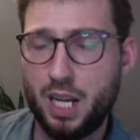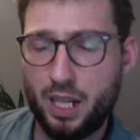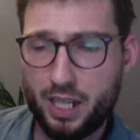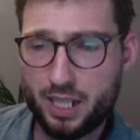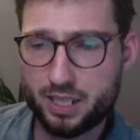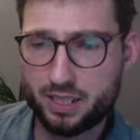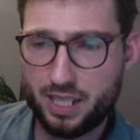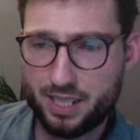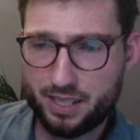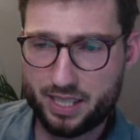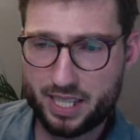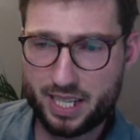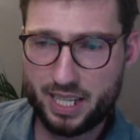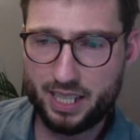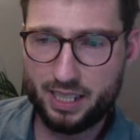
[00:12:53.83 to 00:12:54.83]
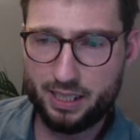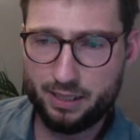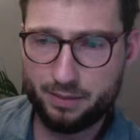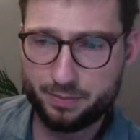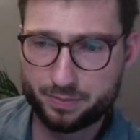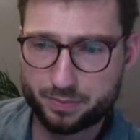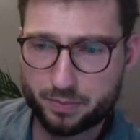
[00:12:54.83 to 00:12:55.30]
All right, so that's the
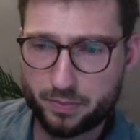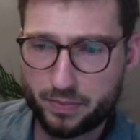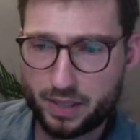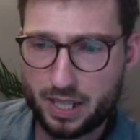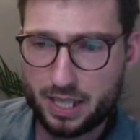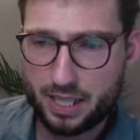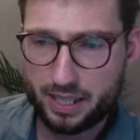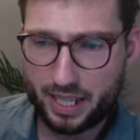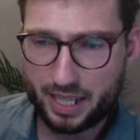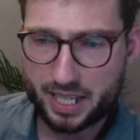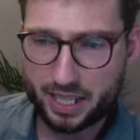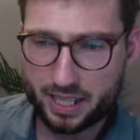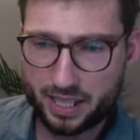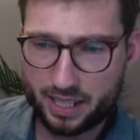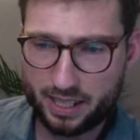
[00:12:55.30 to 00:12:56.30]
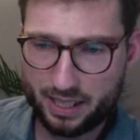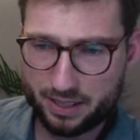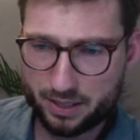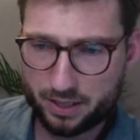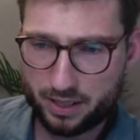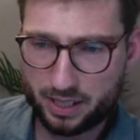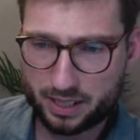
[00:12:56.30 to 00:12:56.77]
idea there.
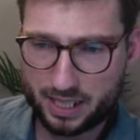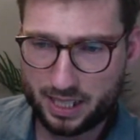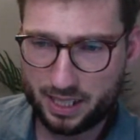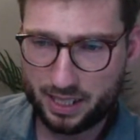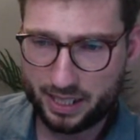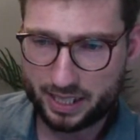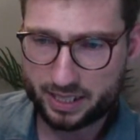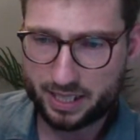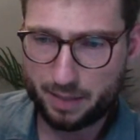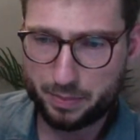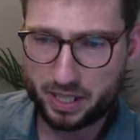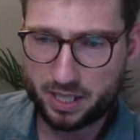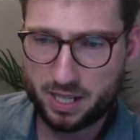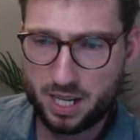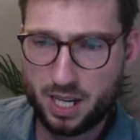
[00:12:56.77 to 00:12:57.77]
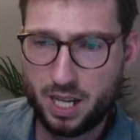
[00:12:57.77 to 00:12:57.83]
That's kind of the next step there.